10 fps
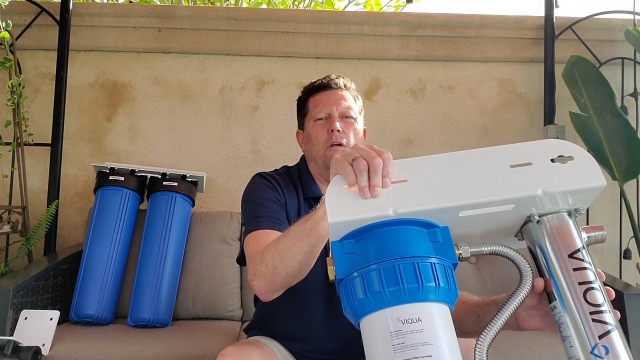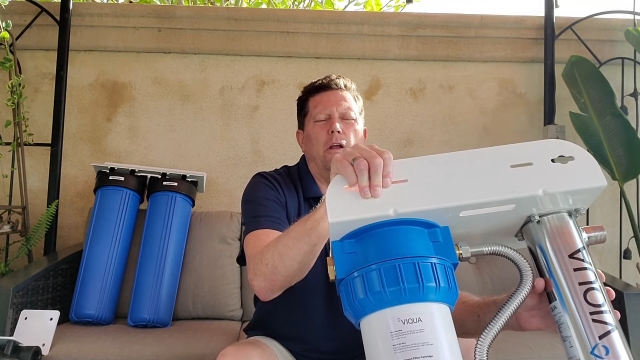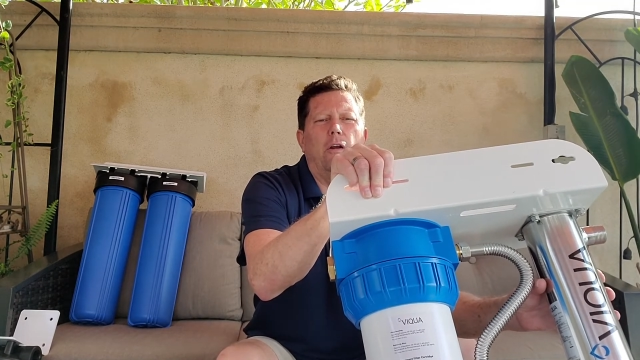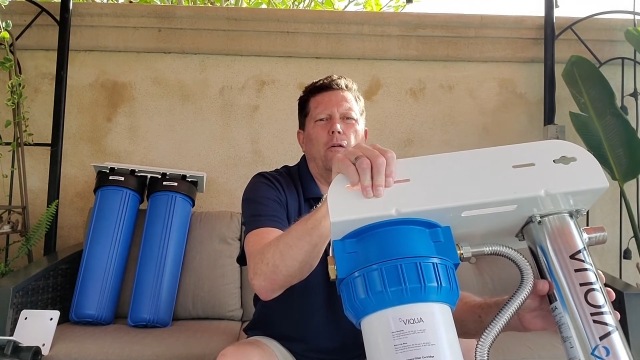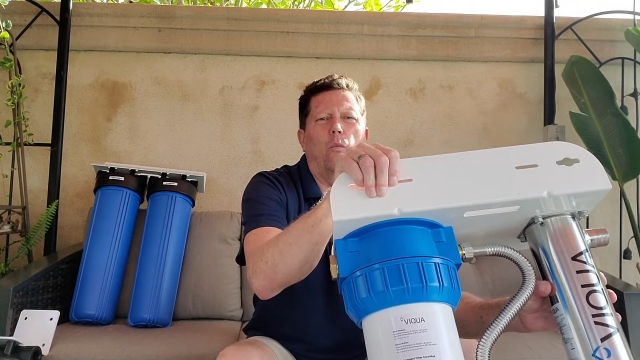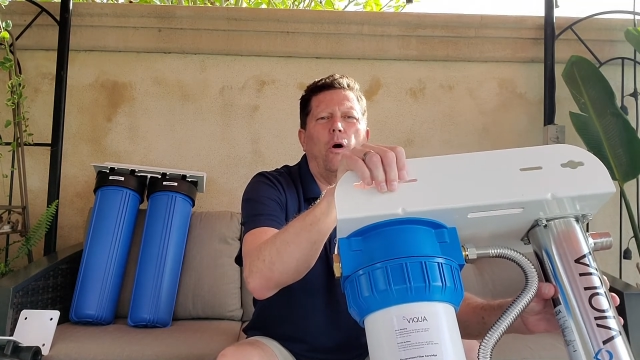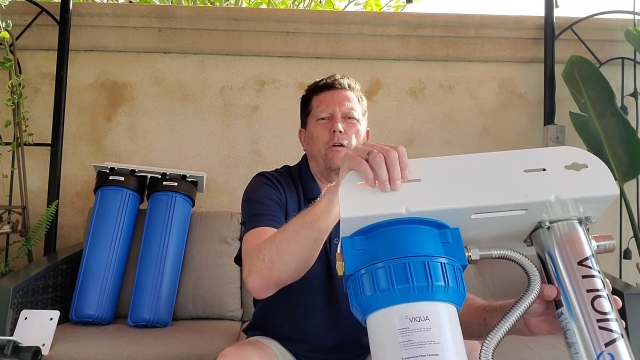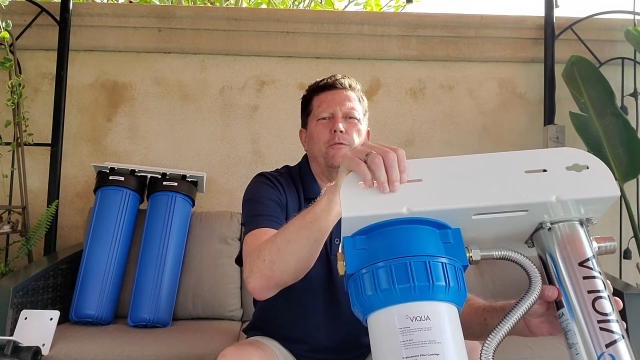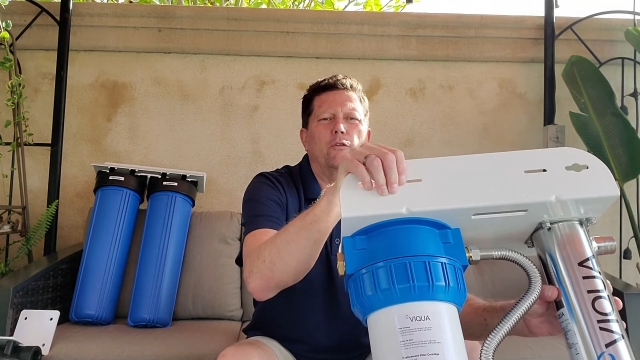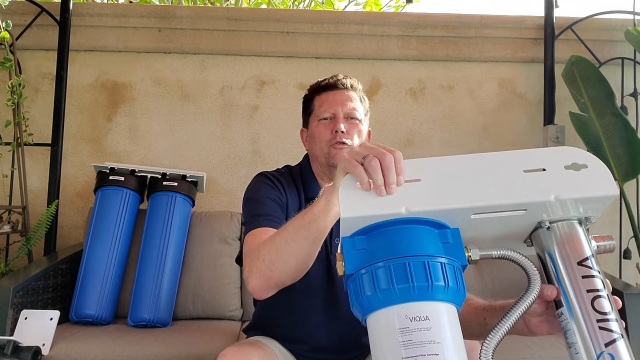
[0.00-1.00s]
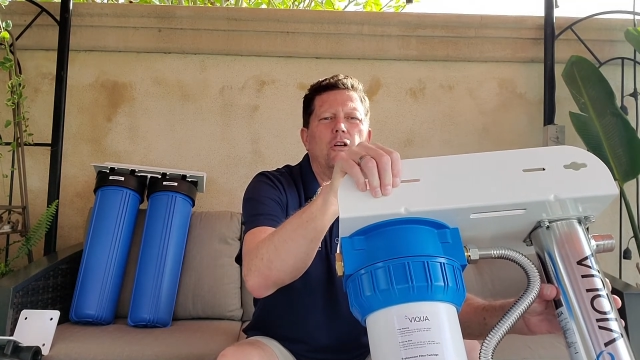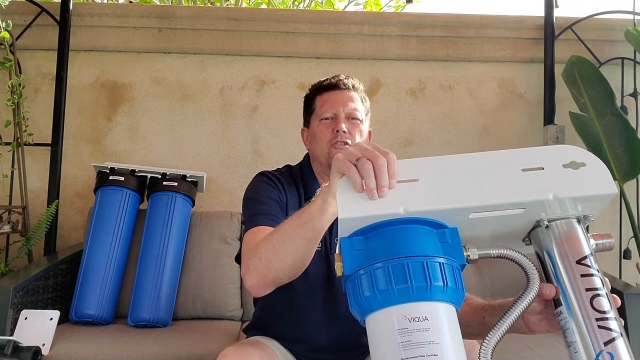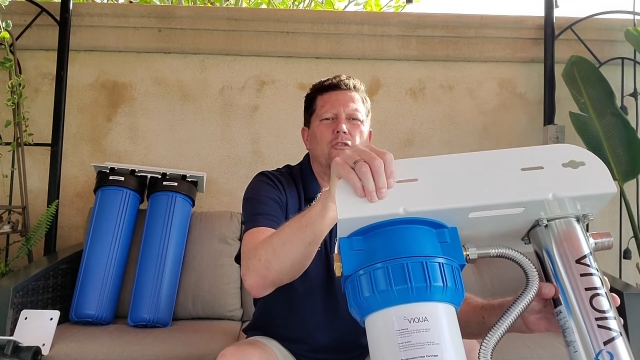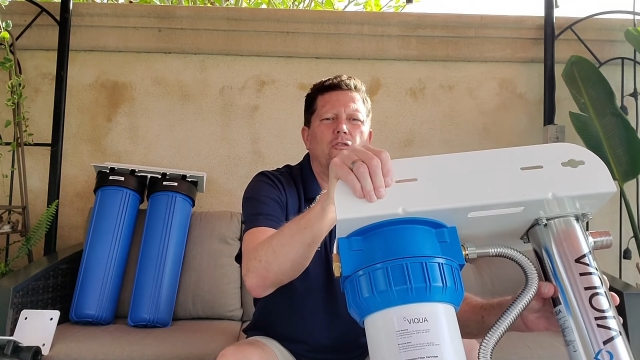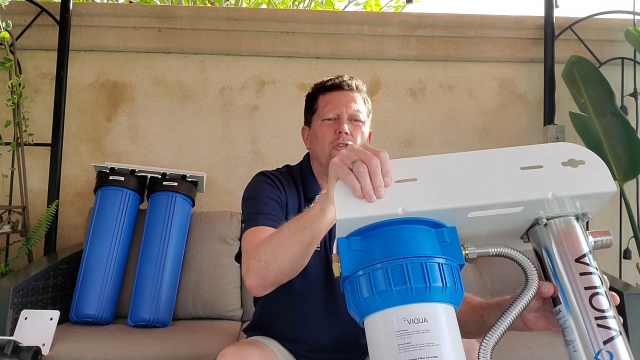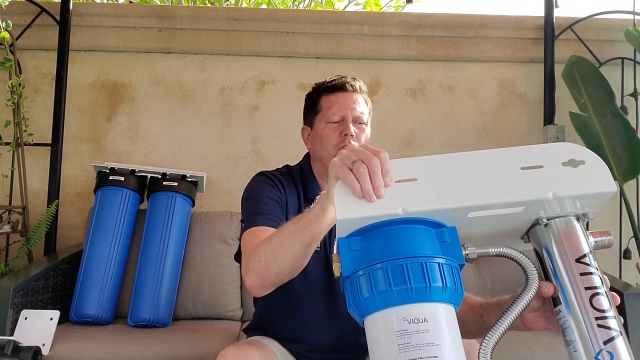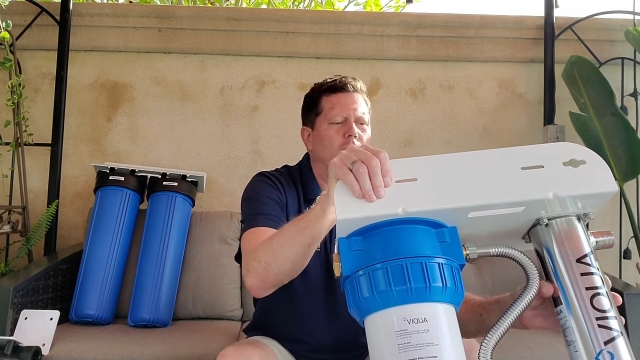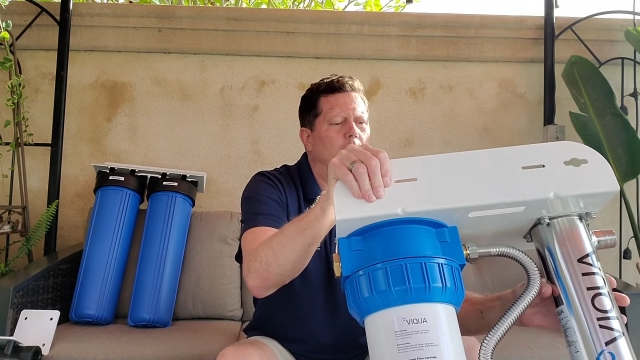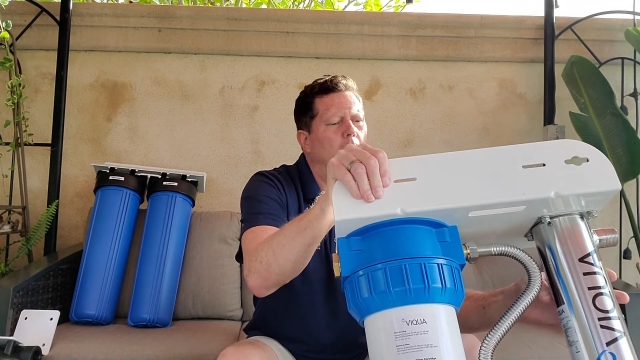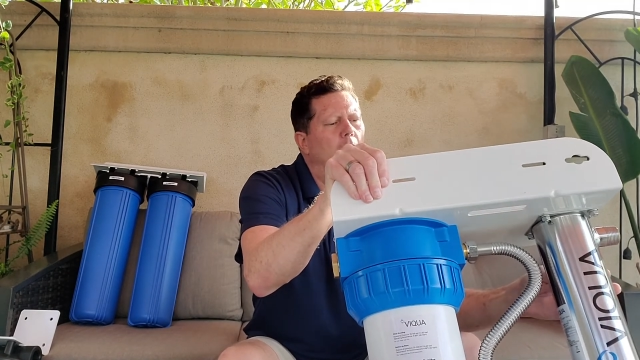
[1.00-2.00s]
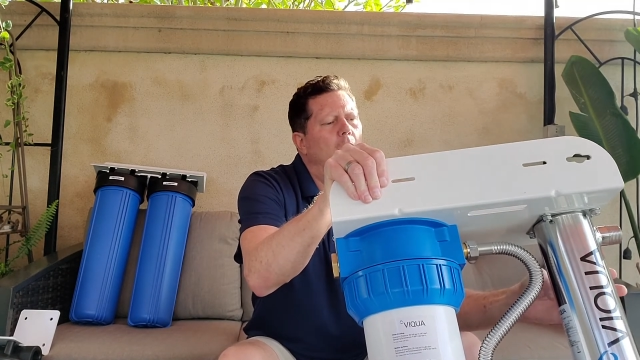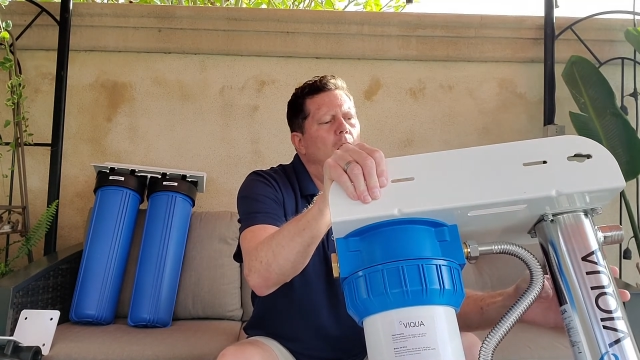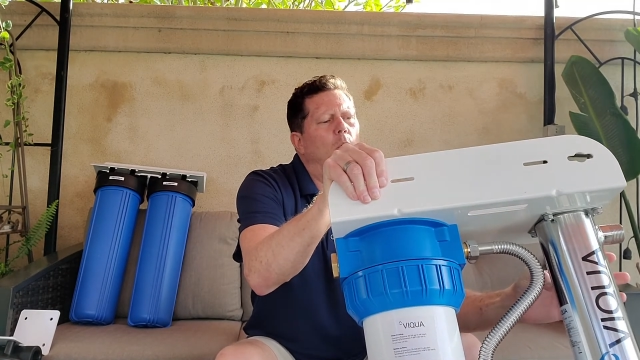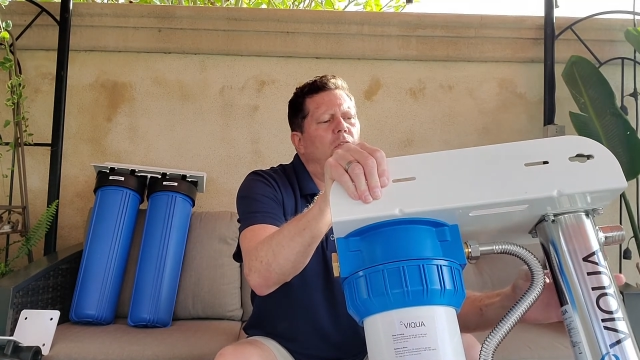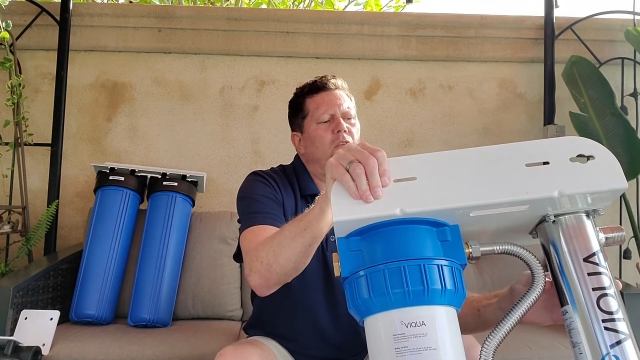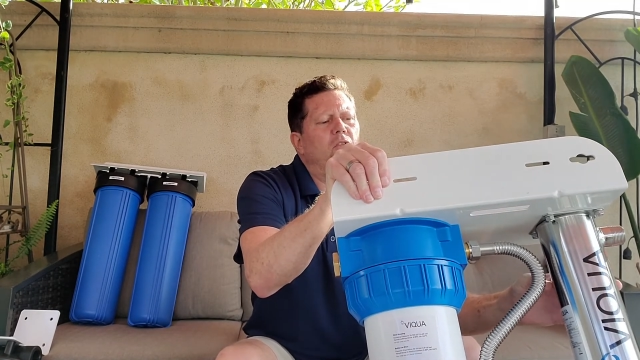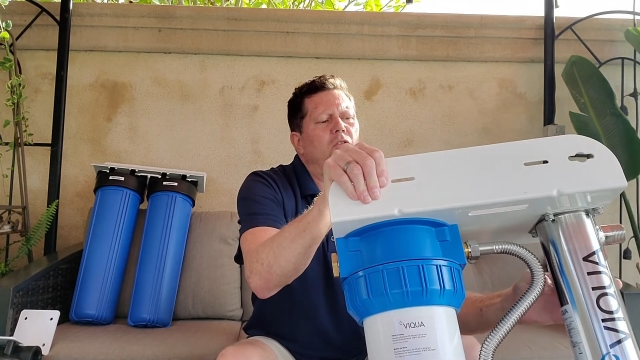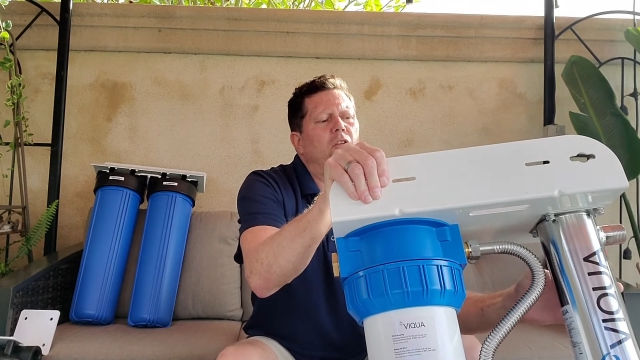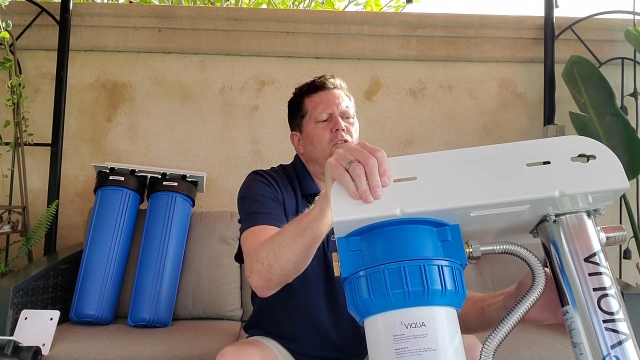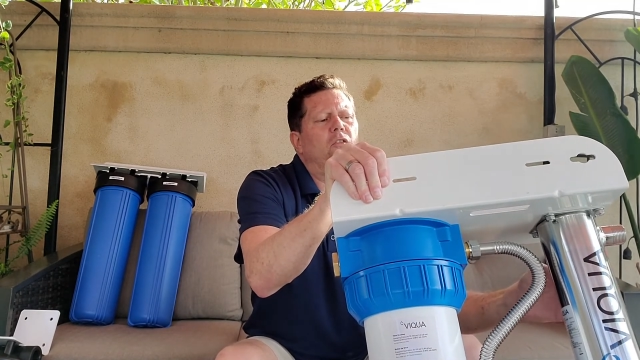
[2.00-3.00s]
water filtration system. What this does,